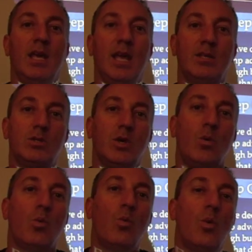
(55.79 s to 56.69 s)
and
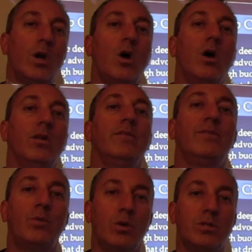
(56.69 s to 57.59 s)
so what are the
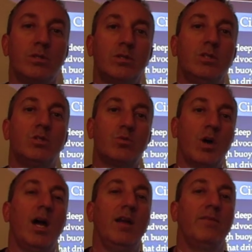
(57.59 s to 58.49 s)
forces that
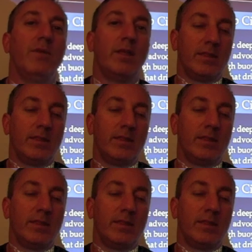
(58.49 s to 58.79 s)
drive